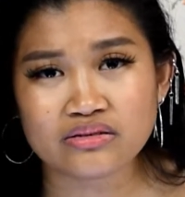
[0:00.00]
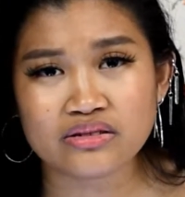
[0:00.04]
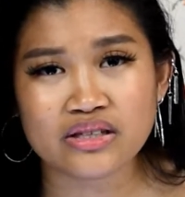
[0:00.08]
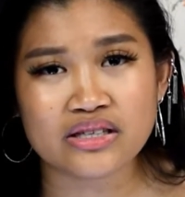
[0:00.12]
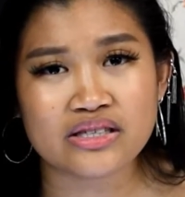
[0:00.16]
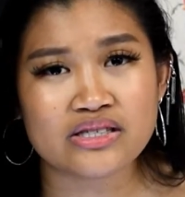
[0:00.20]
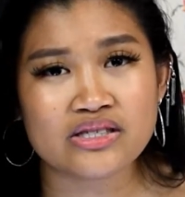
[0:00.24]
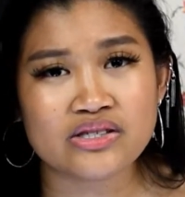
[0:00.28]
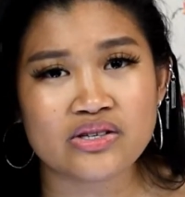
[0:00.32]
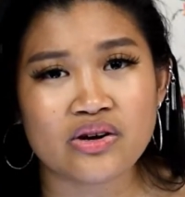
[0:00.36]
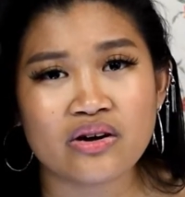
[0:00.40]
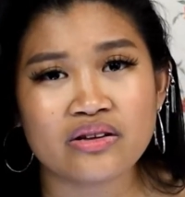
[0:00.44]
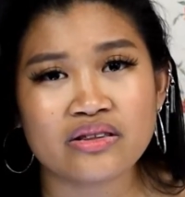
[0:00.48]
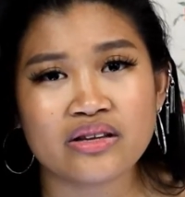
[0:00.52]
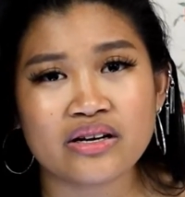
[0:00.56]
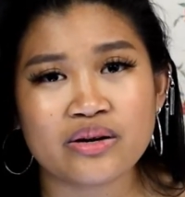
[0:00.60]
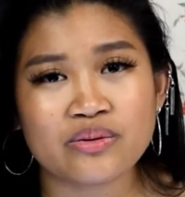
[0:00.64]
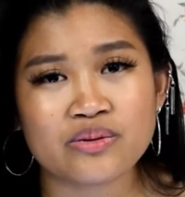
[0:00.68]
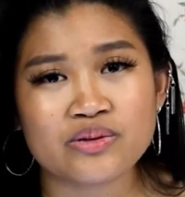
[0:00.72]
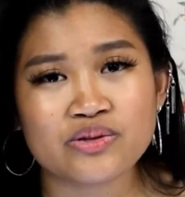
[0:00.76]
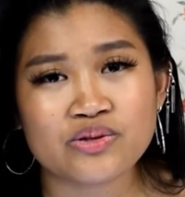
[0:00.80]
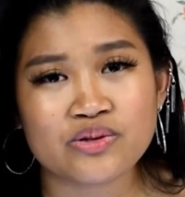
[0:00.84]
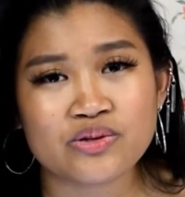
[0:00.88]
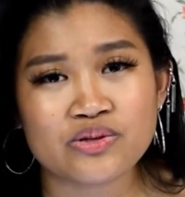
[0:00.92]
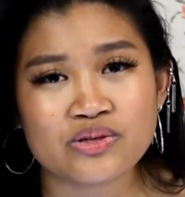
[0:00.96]
They saw that I
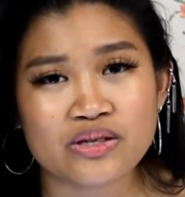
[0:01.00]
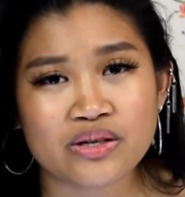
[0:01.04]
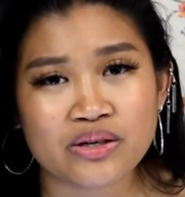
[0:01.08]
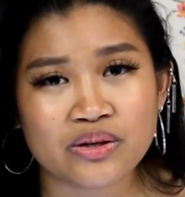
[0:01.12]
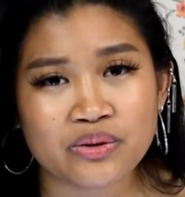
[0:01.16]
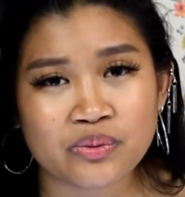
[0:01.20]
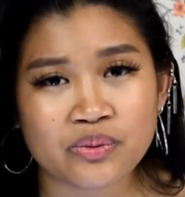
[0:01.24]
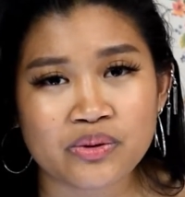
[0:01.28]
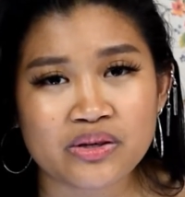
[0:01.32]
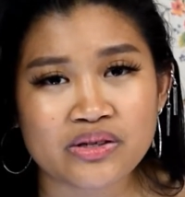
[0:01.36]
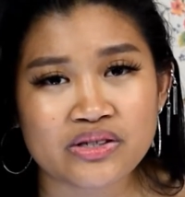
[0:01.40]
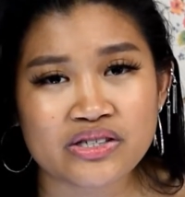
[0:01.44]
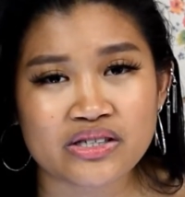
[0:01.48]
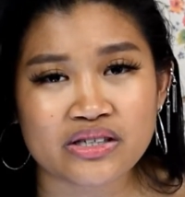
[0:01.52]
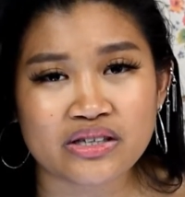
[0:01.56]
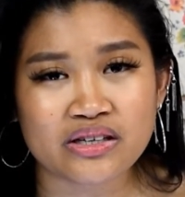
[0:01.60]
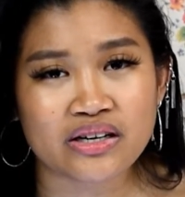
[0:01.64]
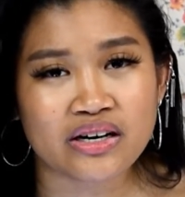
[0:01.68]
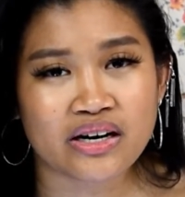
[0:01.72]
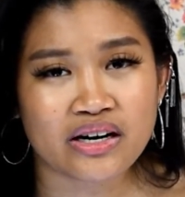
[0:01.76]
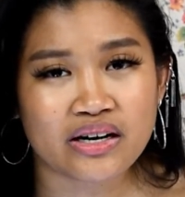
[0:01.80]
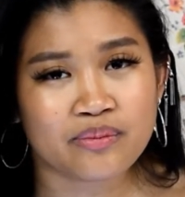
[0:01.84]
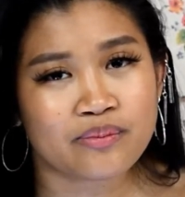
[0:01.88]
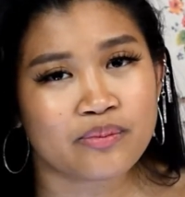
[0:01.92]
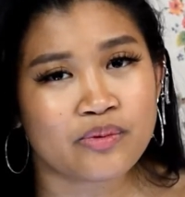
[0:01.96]
was using a wheelchair,
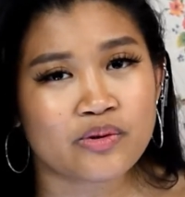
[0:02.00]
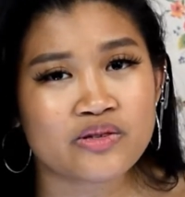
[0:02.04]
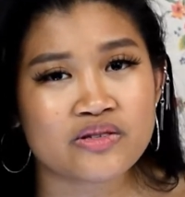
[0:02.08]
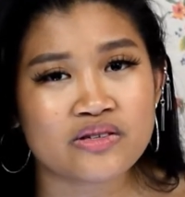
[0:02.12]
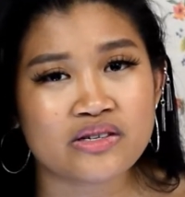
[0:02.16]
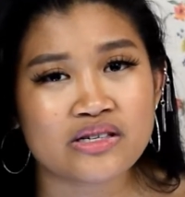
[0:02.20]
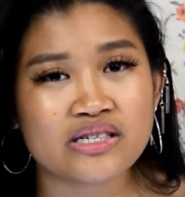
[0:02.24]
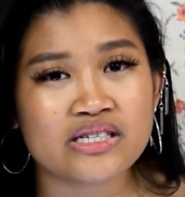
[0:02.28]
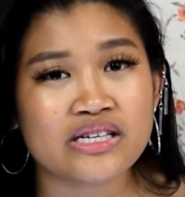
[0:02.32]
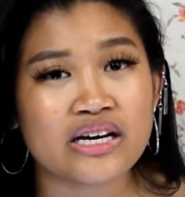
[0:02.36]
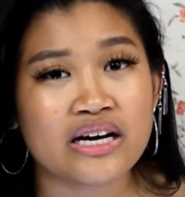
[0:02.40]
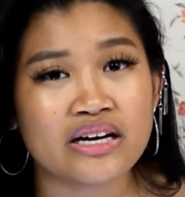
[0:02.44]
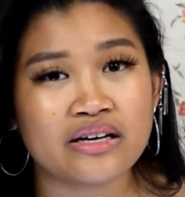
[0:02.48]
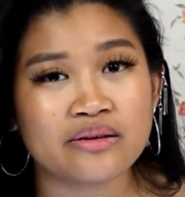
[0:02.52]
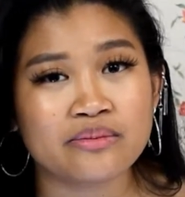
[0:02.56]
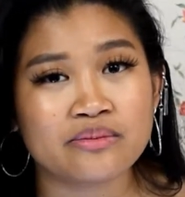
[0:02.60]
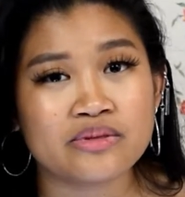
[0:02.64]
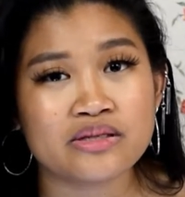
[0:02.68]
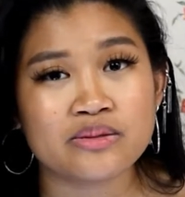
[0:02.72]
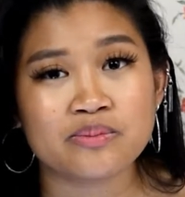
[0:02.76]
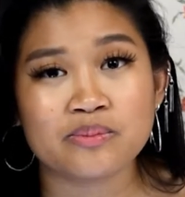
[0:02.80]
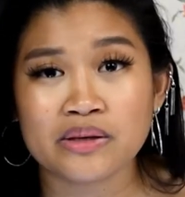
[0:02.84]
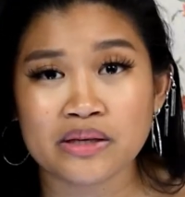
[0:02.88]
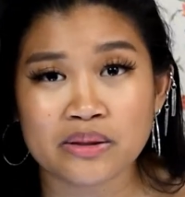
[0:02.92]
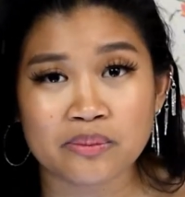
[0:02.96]
and most of the
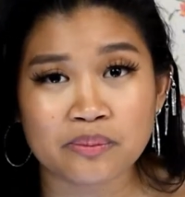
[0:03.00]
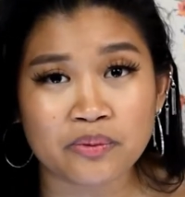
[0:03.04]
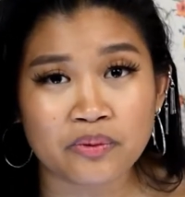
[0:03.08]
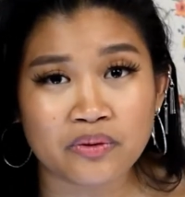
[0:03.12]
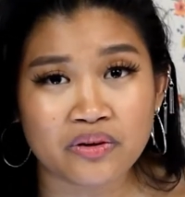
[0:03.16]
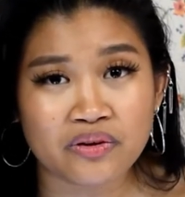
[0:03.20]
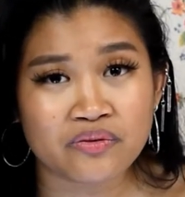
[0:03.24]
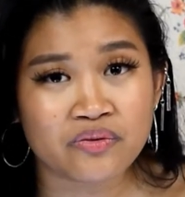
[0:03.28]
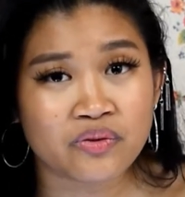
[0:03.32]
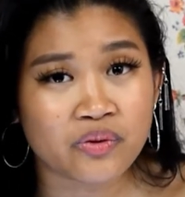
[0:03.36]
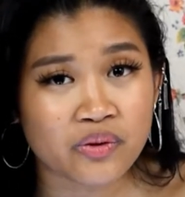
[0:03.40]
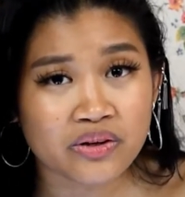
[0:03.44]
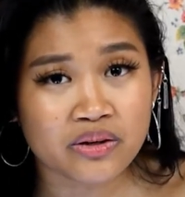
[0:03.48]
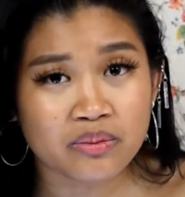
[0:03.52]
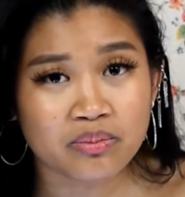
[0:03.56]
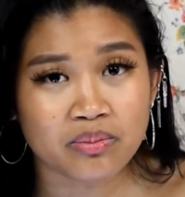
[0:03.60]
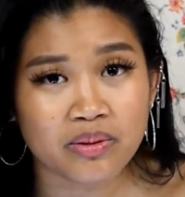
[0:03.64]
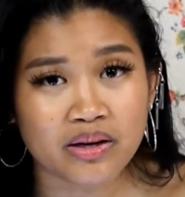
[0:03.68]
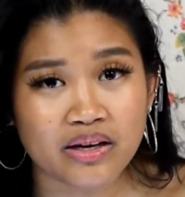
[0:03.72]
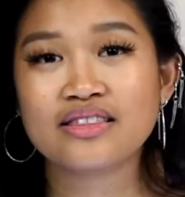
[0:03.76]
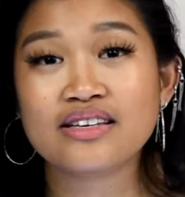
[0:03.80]
times people avoid me.